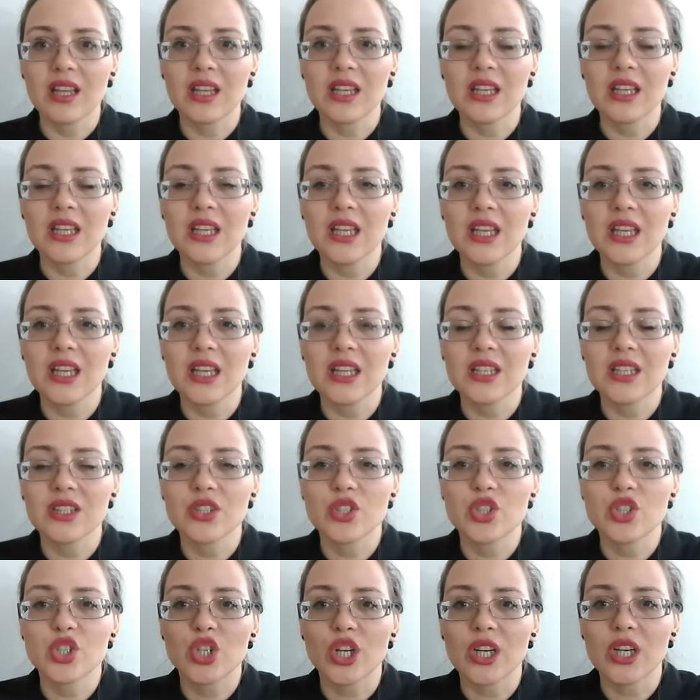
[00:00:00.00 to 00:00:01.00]
he
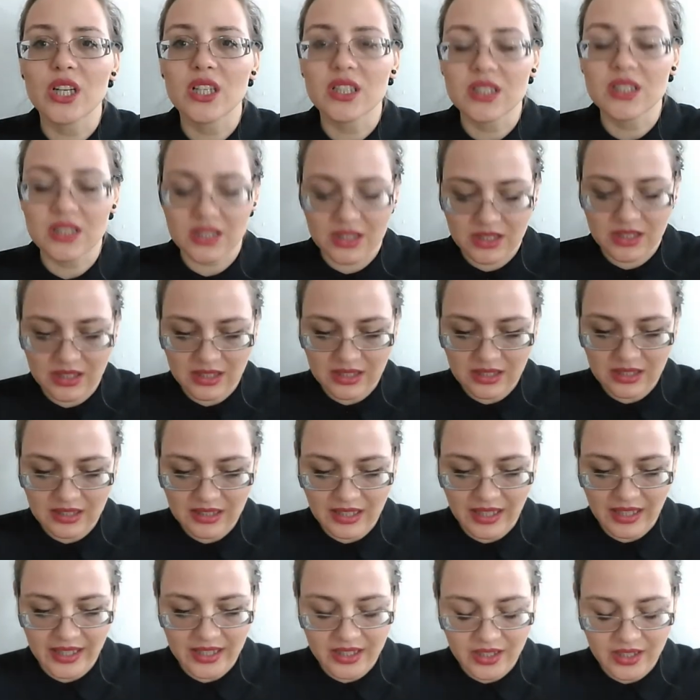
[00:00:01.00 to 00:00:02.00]
just
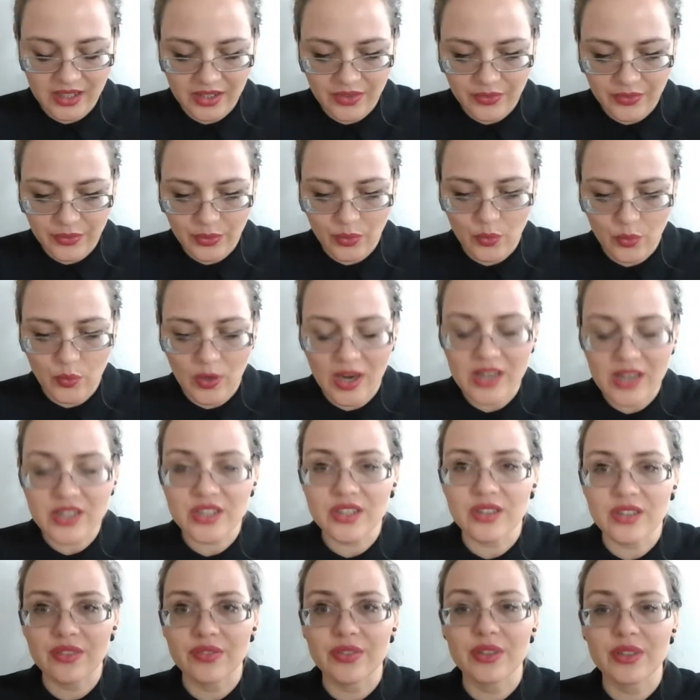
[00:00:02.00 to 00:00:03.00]
like if you watch
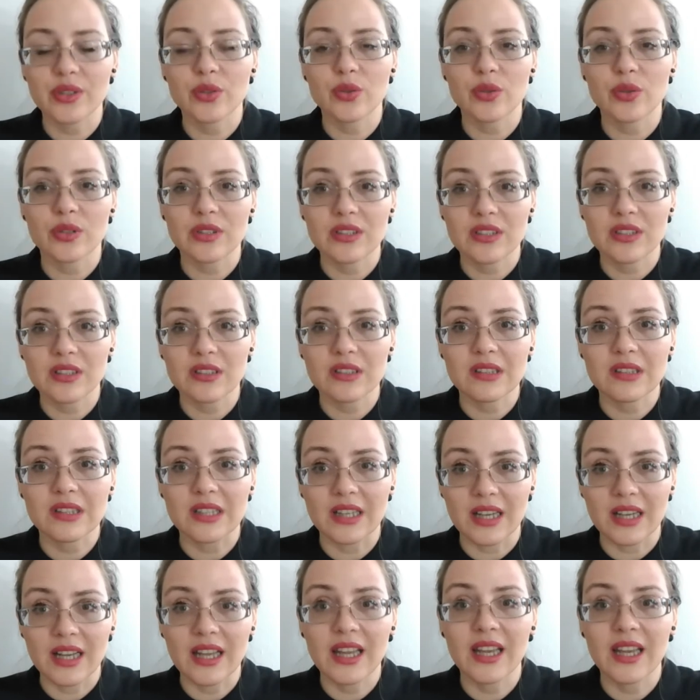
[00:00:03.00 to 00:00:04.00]
the video until
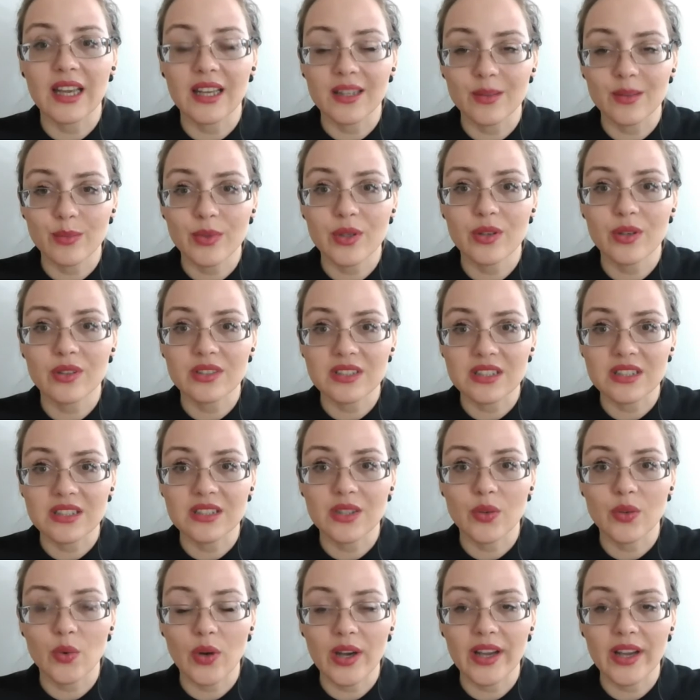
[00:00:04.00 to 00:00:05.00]
the end, because it's
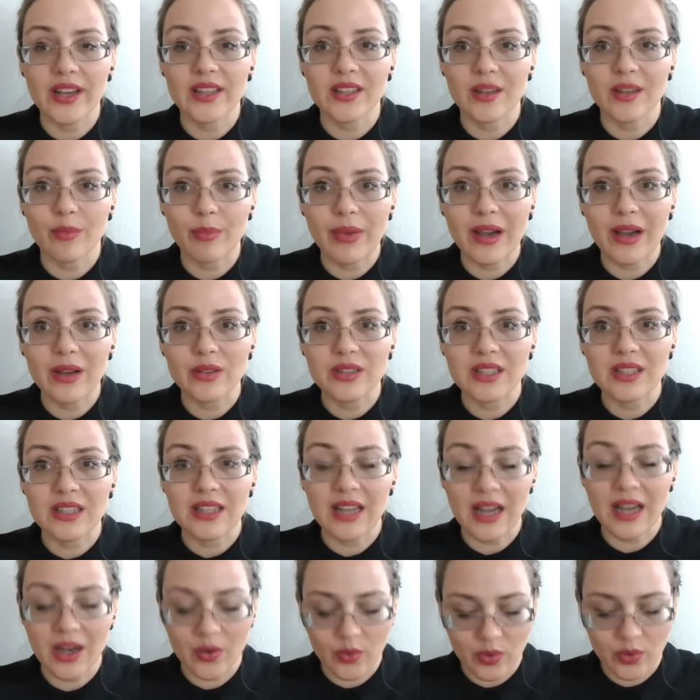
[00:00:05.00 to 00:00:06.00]
quiet about an
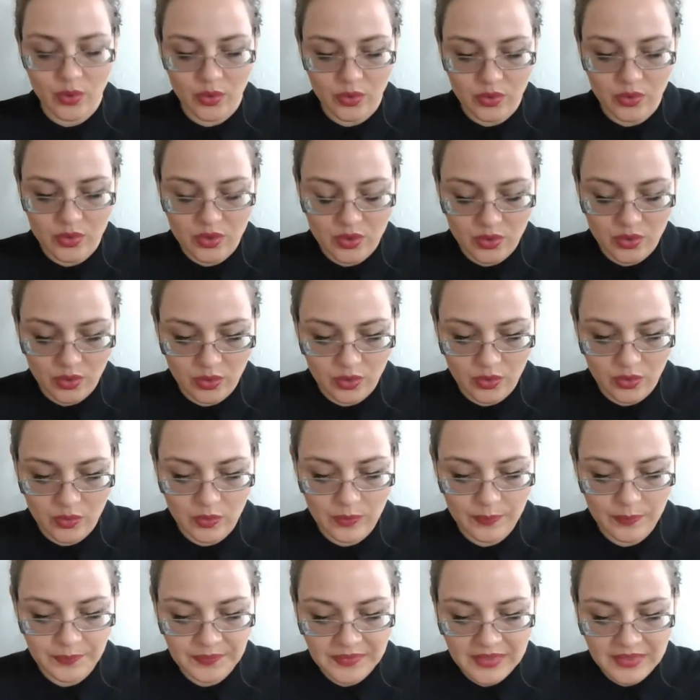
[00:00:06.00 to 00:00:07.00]
hour or
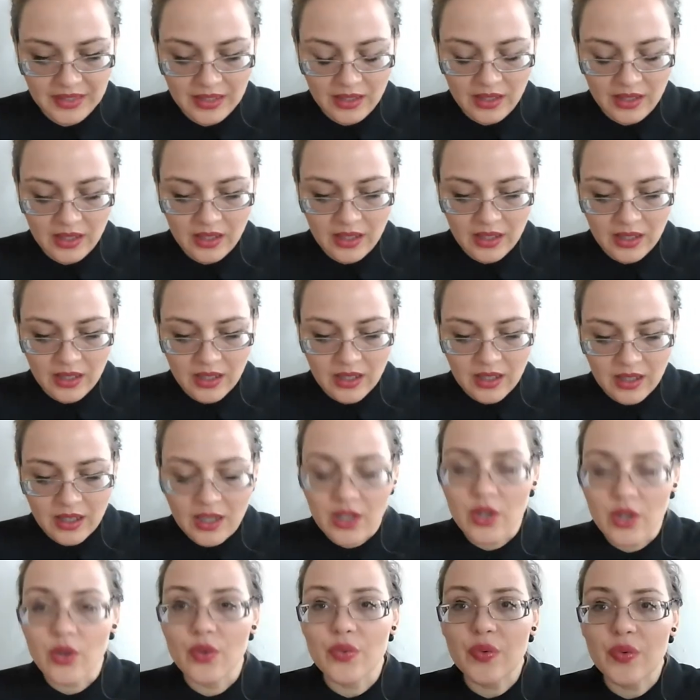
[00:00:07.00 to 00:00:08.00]
so,
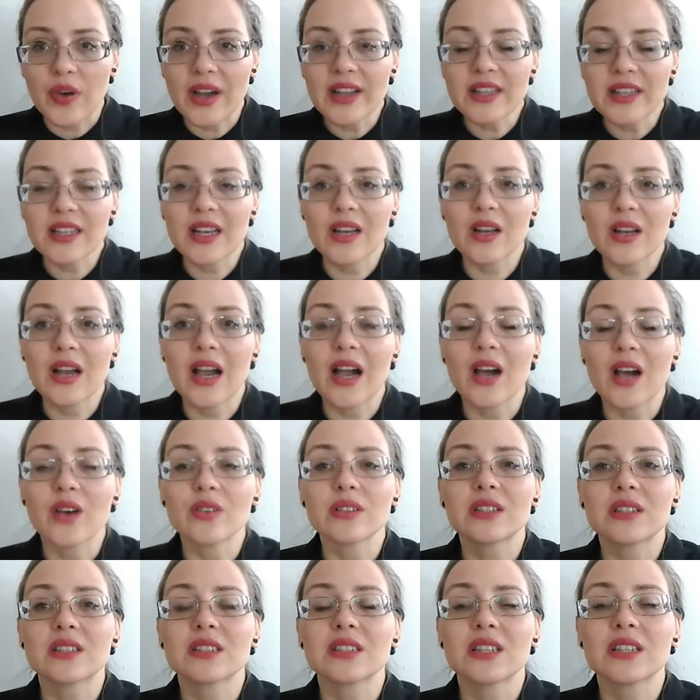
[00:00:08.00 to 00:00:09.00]
you find out
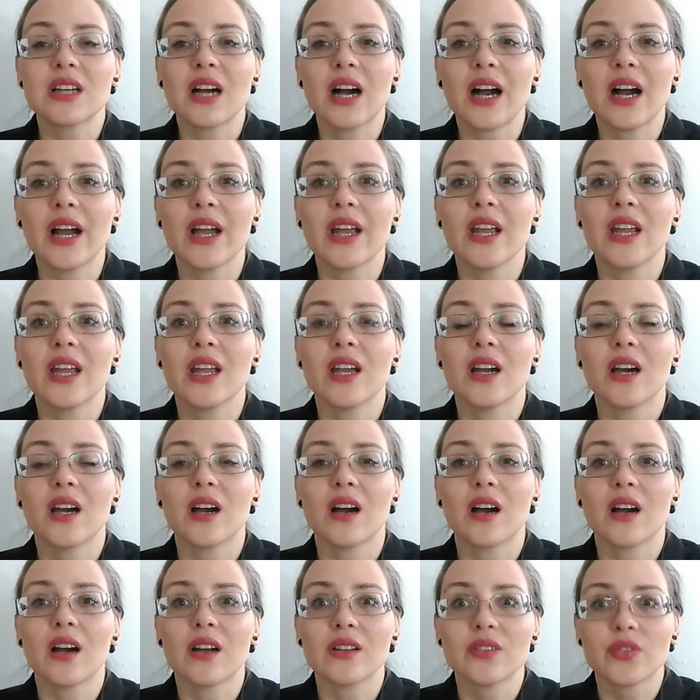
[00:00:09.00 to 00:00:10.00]
how this guy
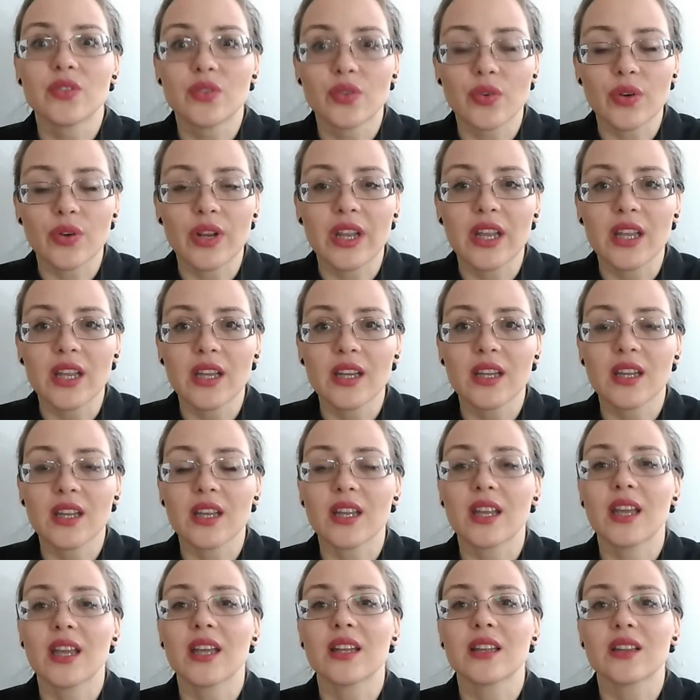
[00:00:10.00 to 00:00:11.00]
drink
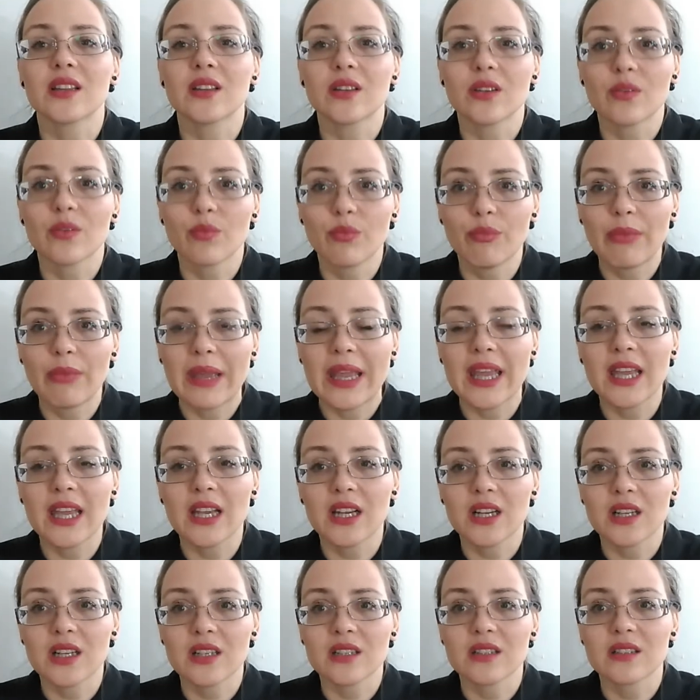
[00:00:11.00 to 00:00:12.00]
and
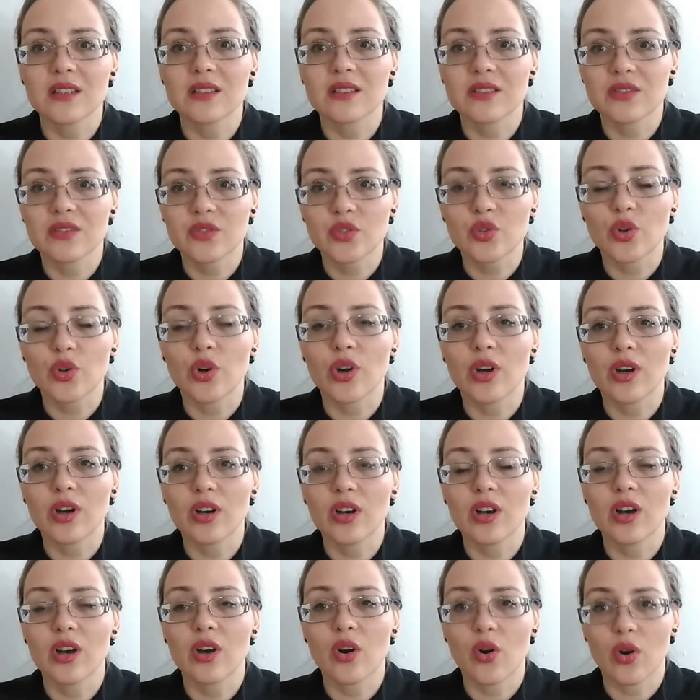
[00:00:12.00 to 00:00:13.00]
make
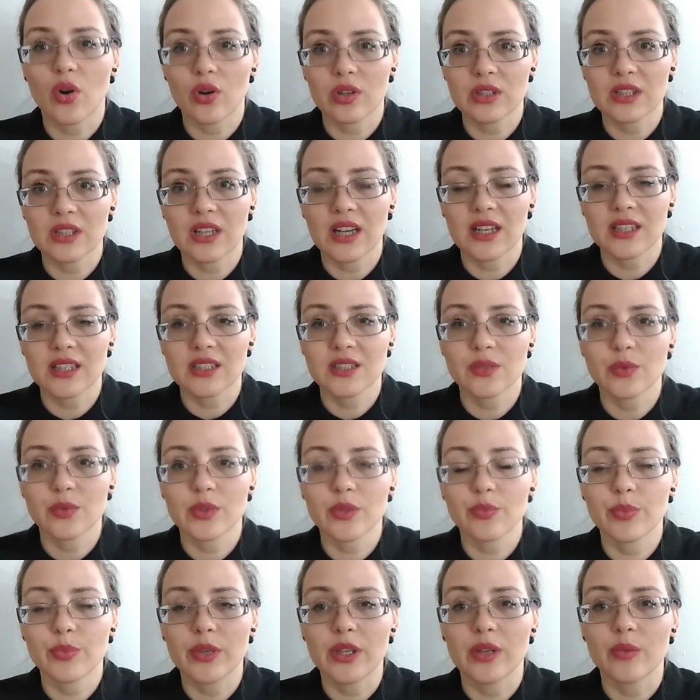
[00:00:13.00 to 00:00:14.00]
drunk contacts
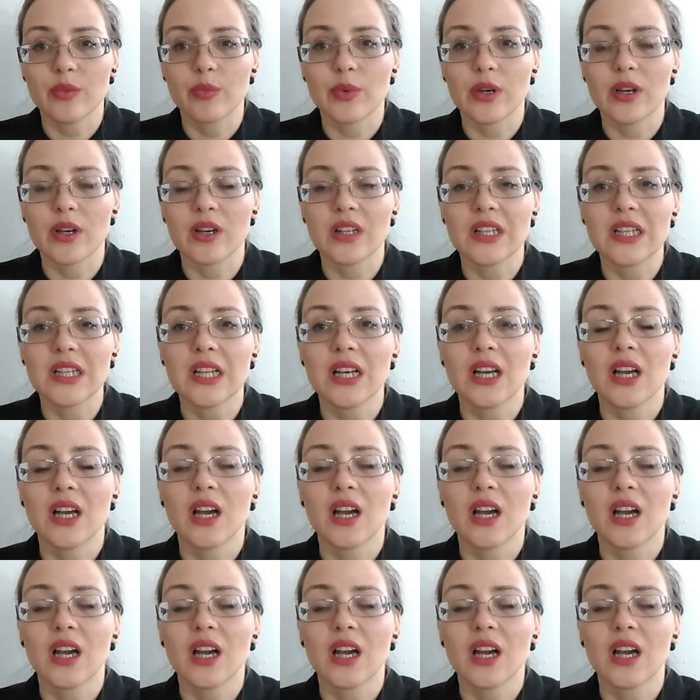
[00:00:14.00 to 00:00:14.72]
with people